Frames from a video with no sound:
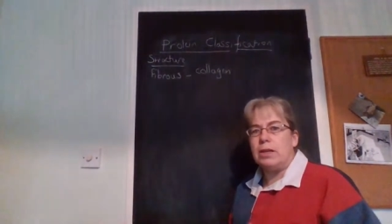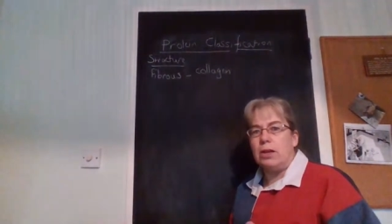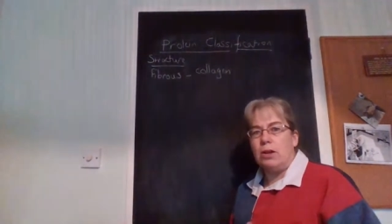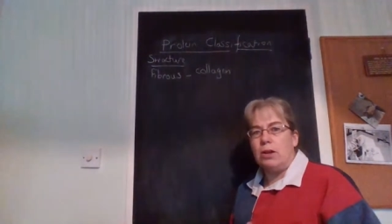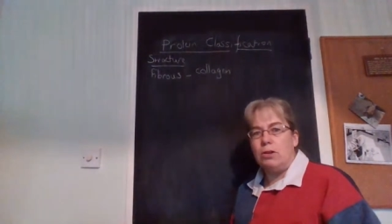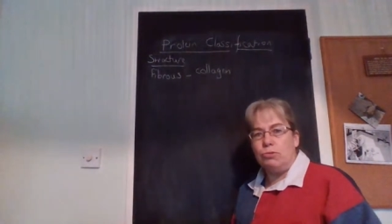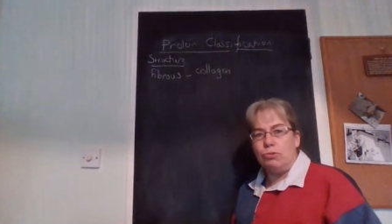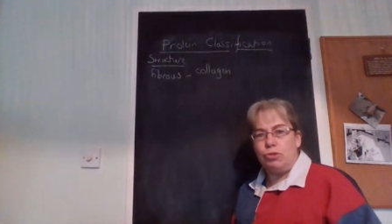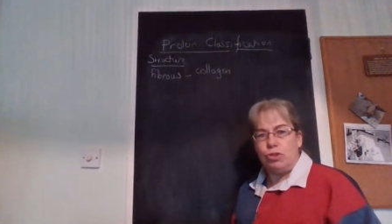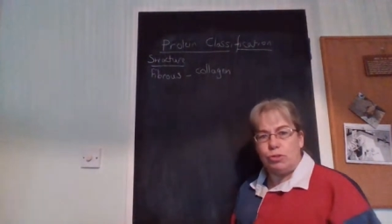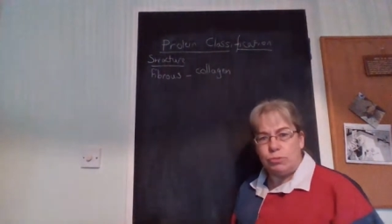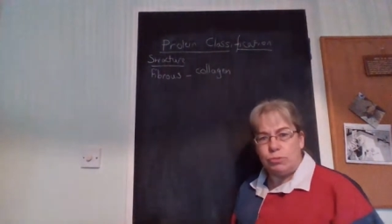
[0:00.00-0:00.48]
it
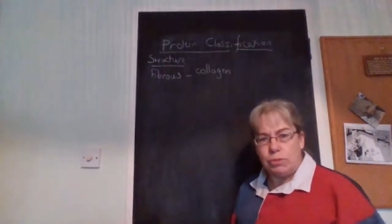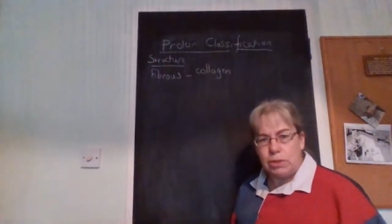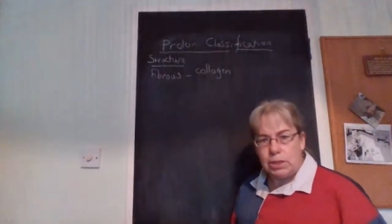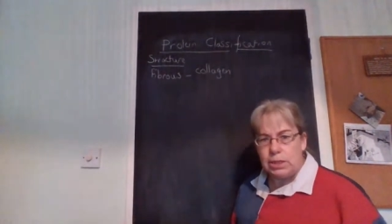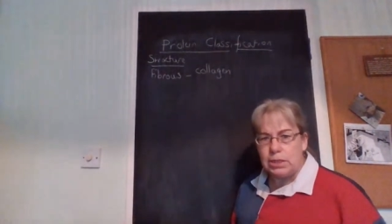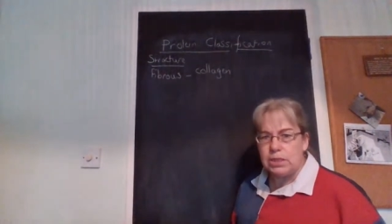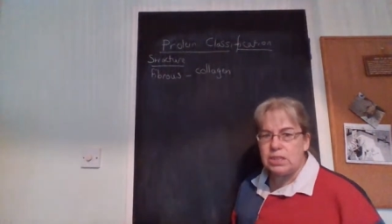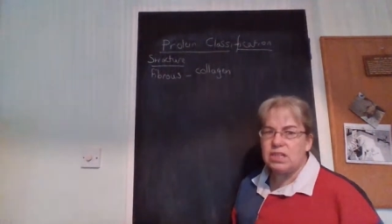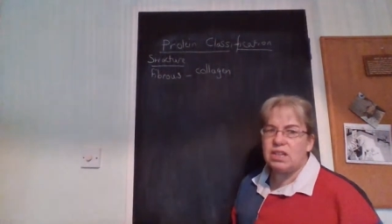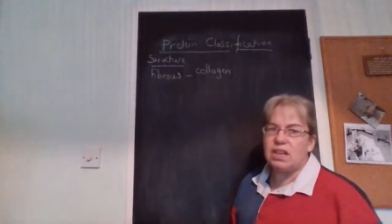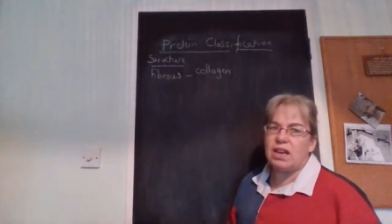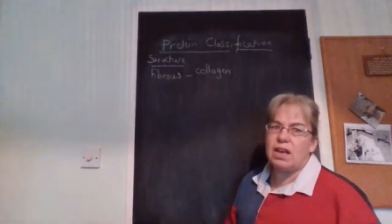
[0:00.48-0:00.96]
holds your
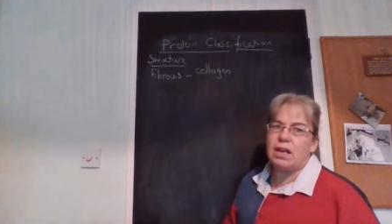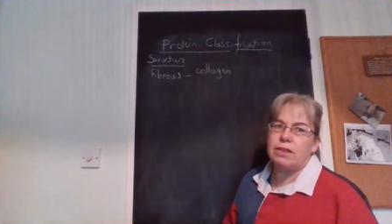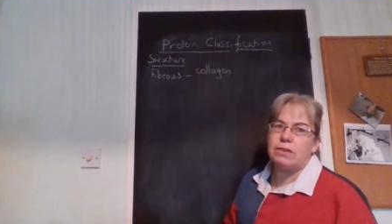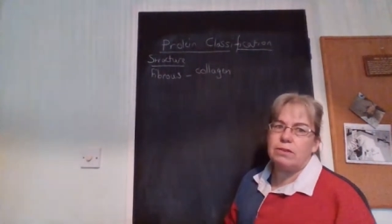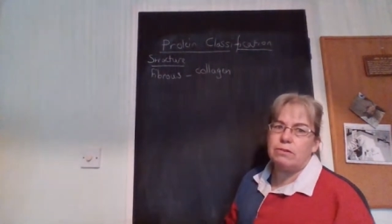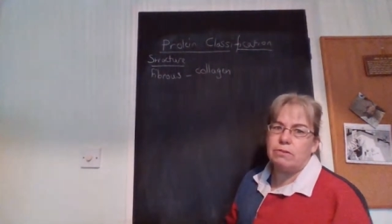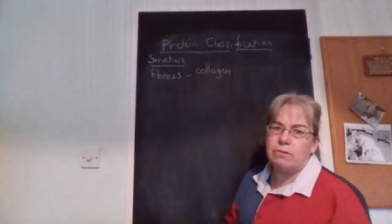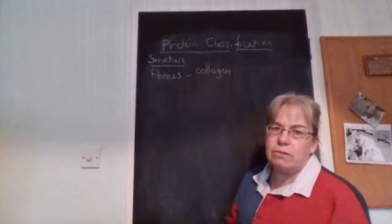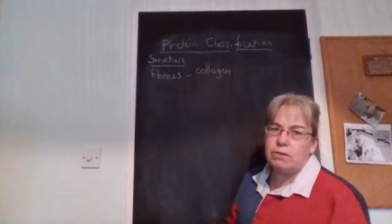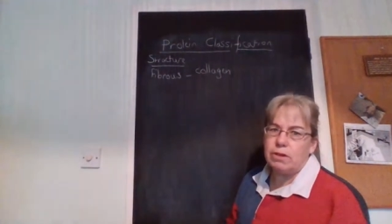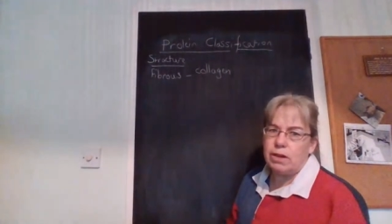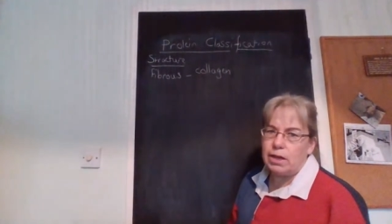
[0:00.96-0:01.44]
knees
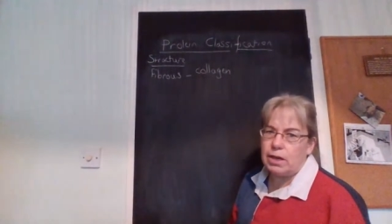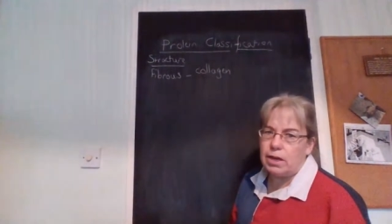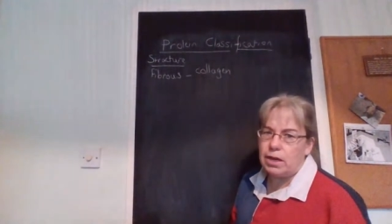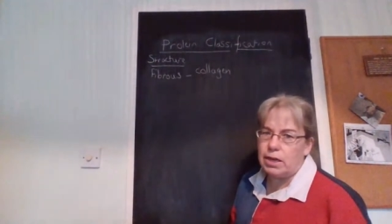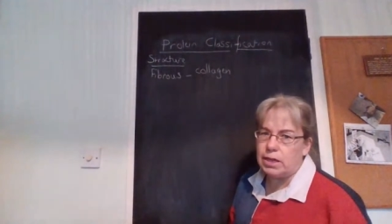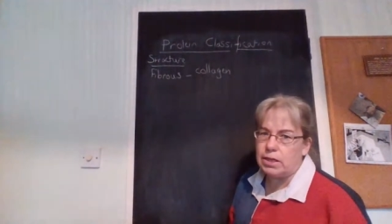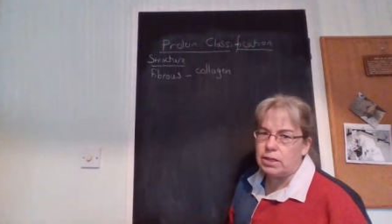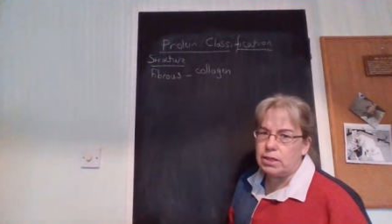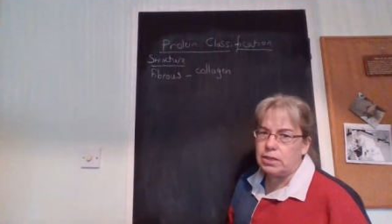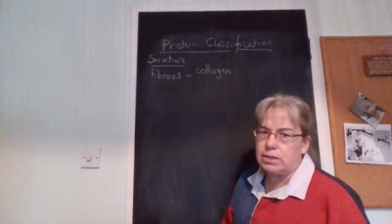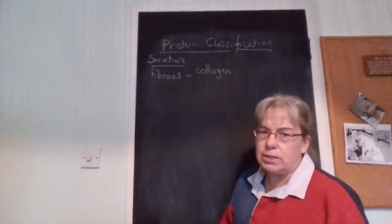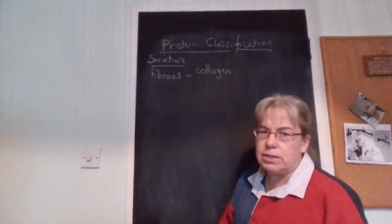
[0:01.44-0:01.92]
together and
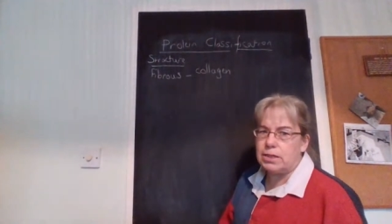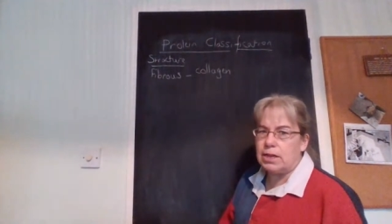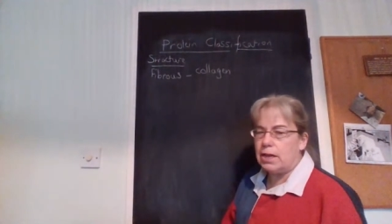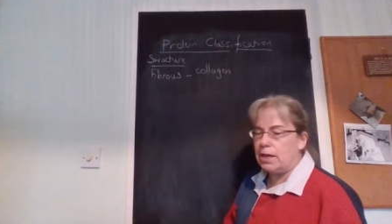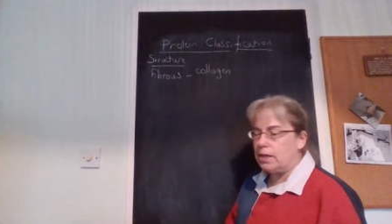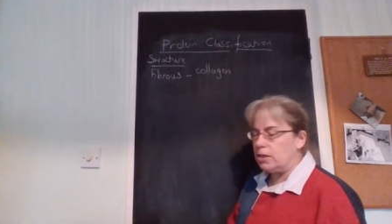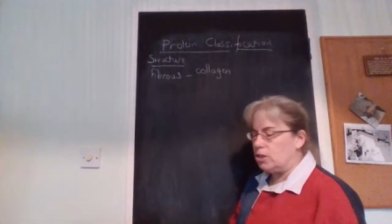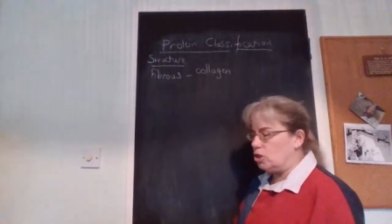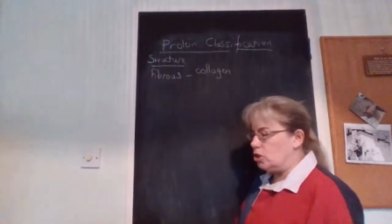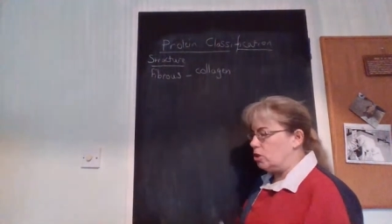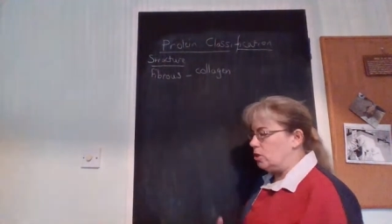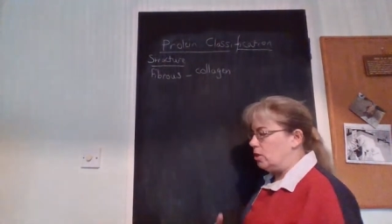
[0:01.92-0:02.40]
it
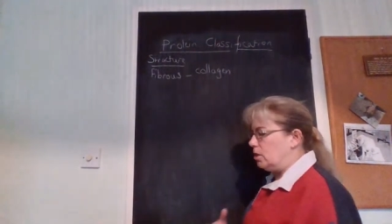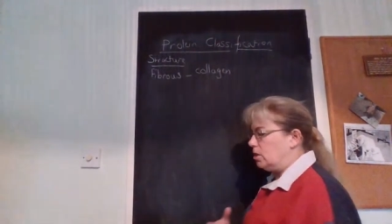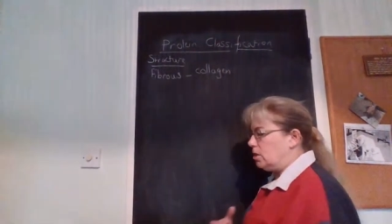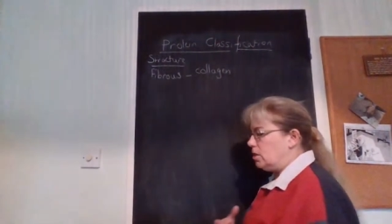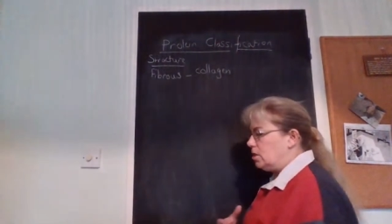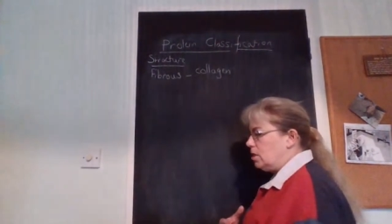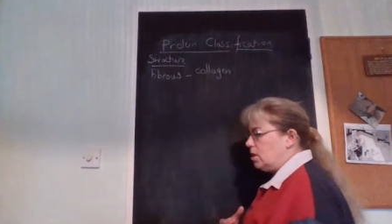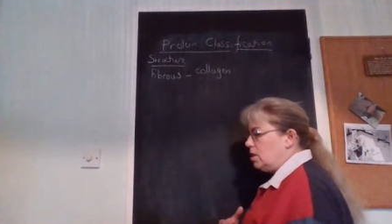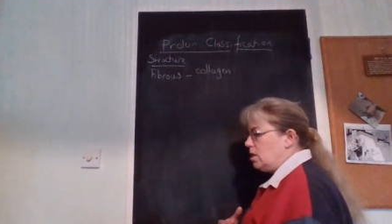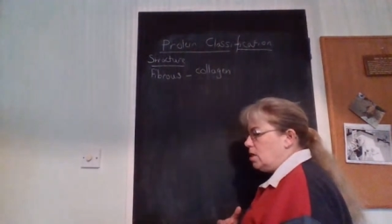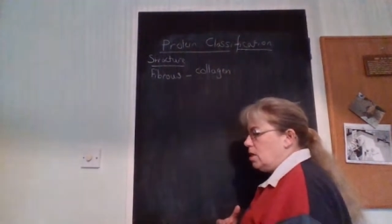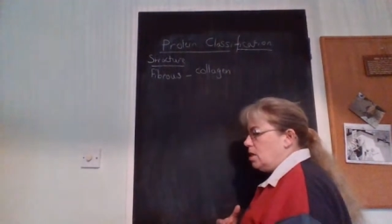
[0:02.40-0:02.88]

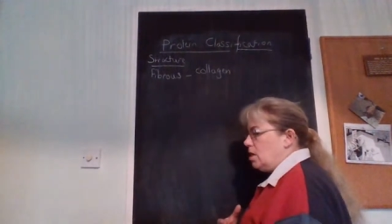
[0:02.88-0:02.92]
attaches